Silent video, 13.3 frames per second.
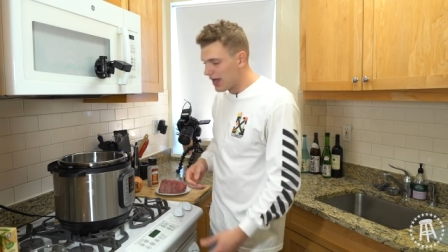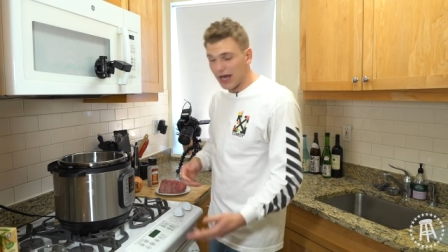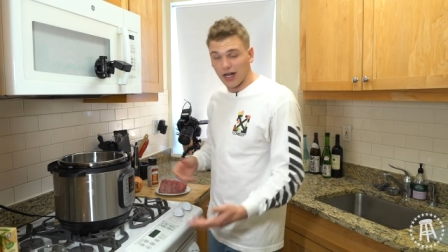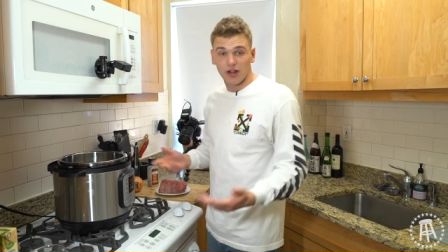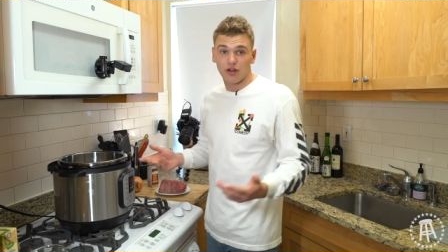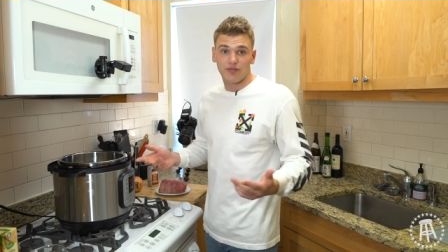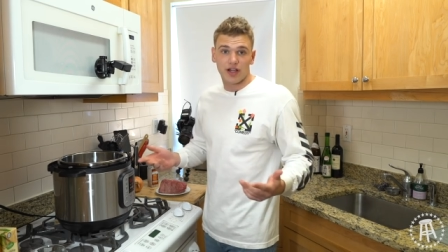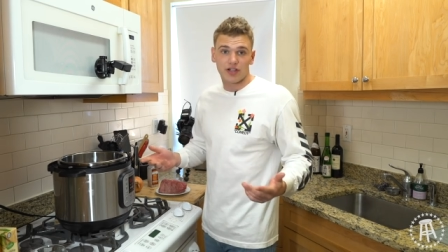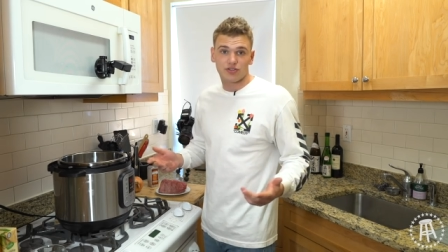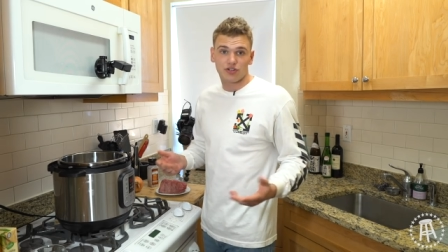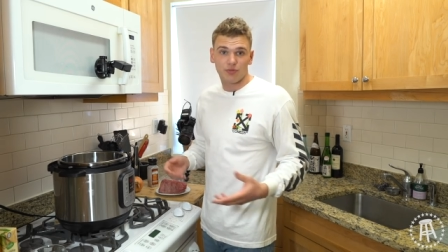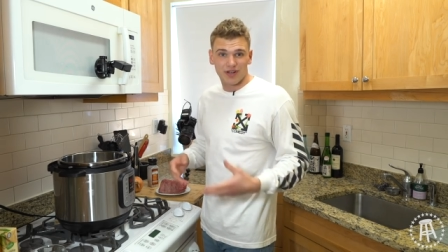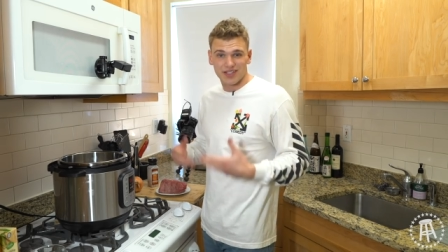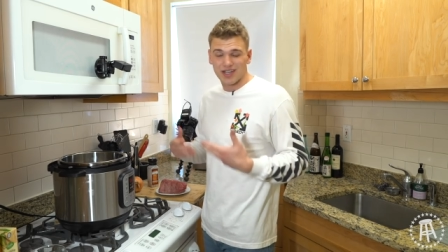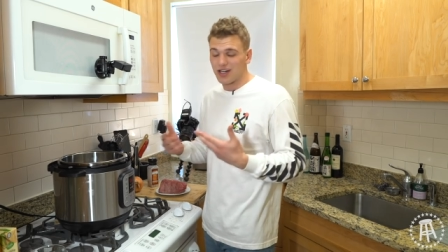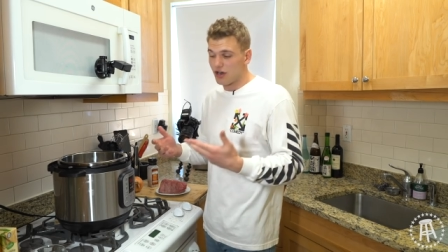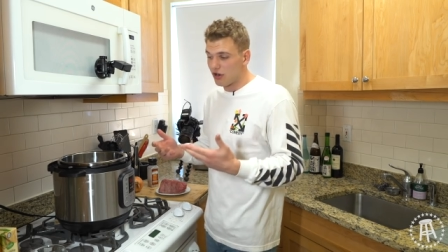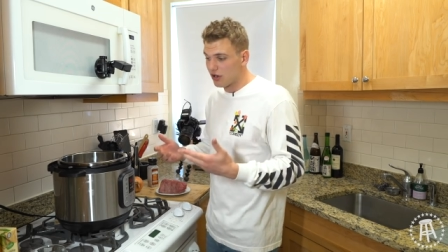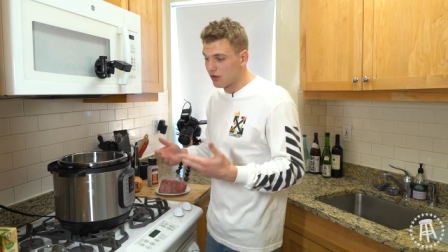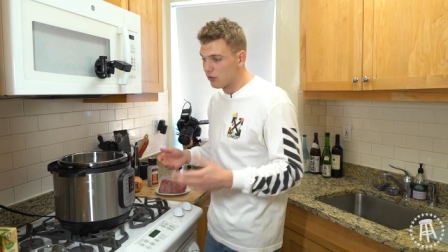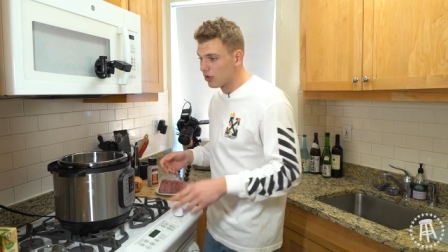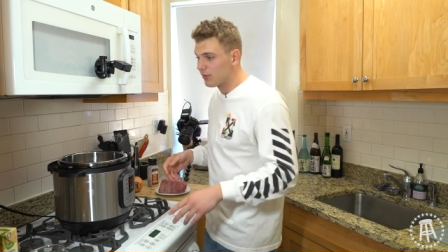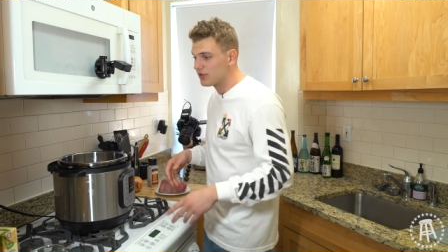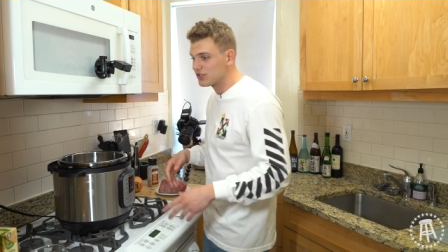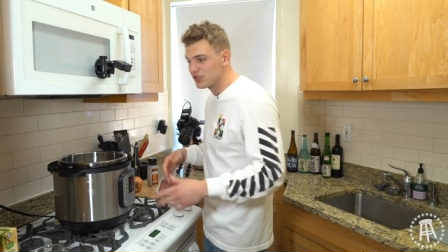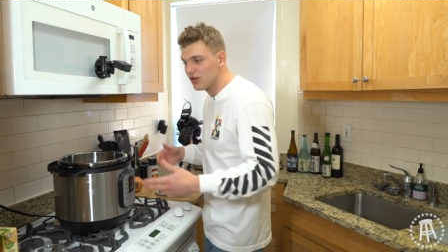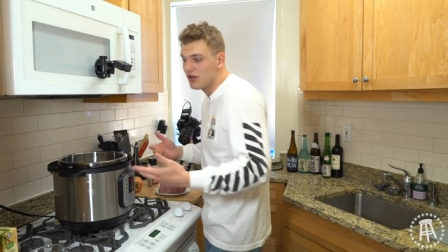I don't know if that's true, but it's kind of
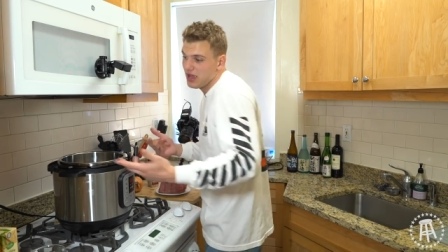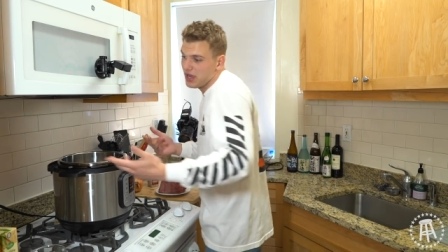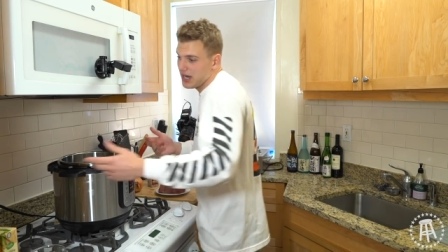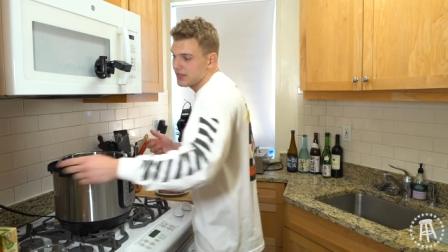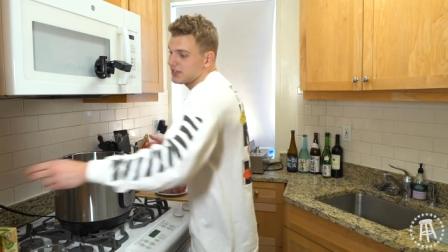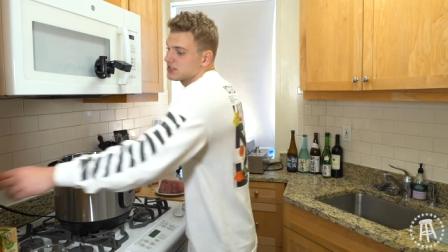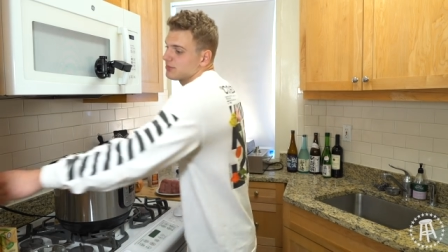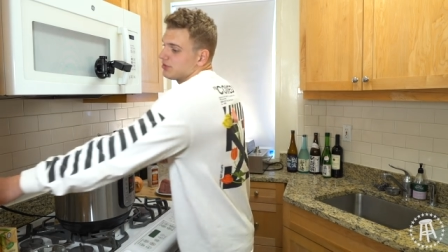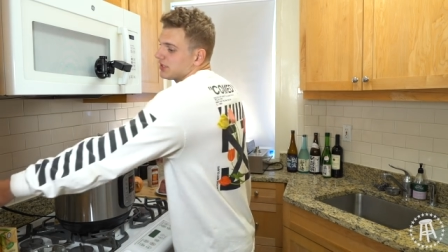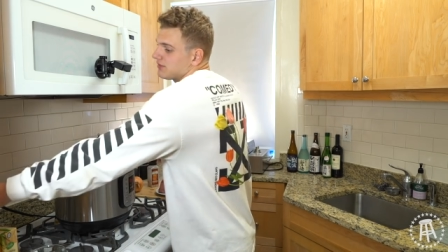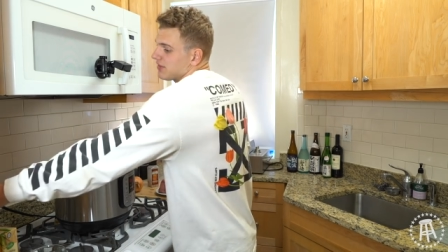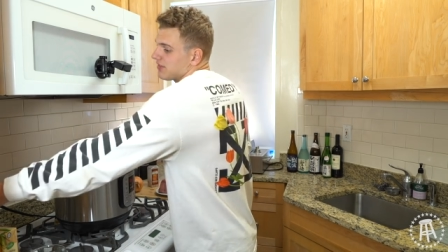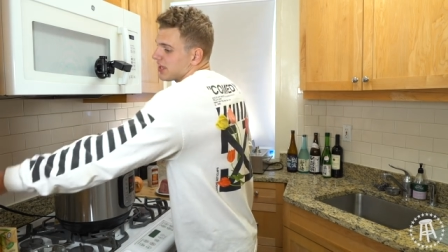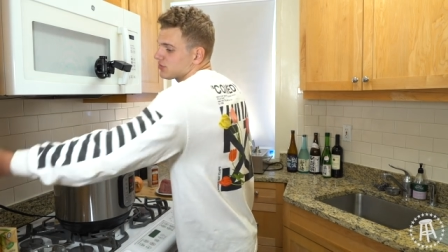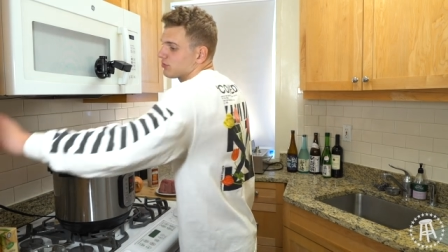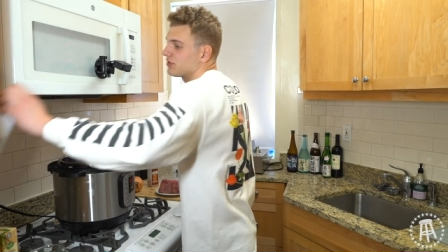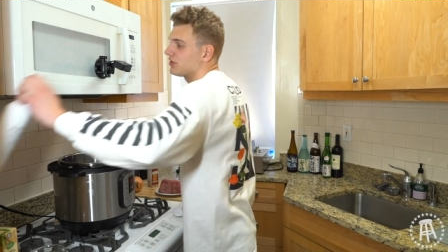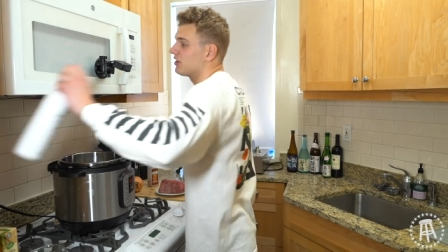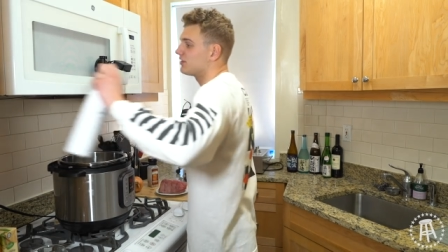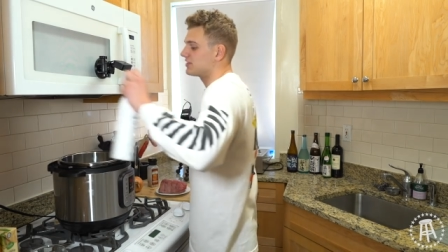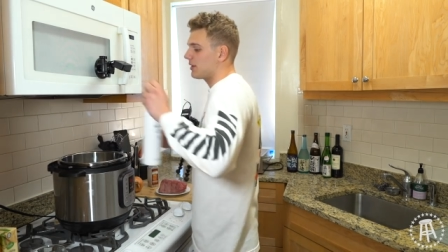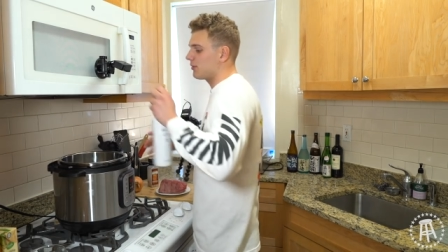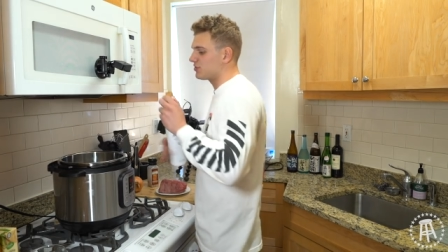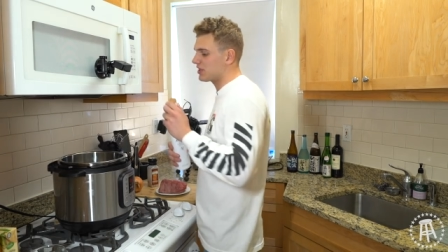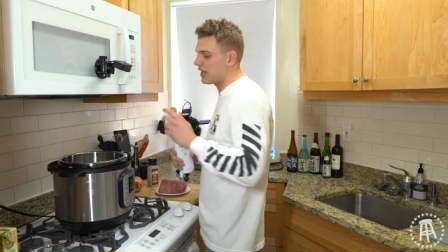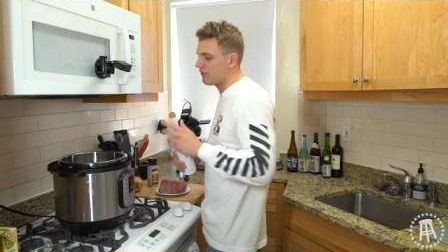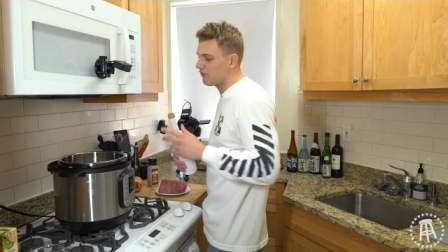heartwarming, so I like to believe that that's where the
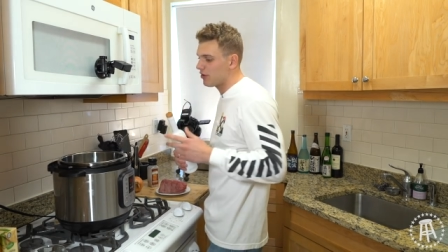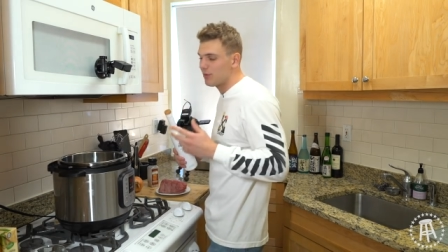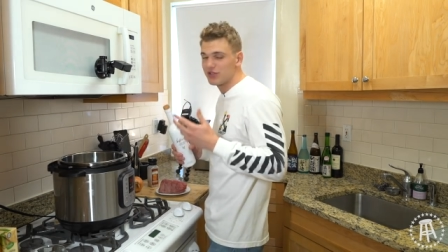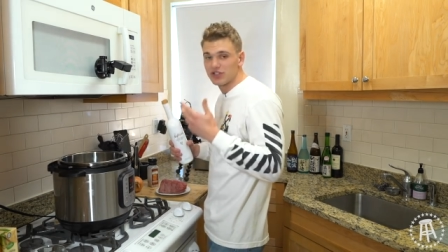sandwich came from,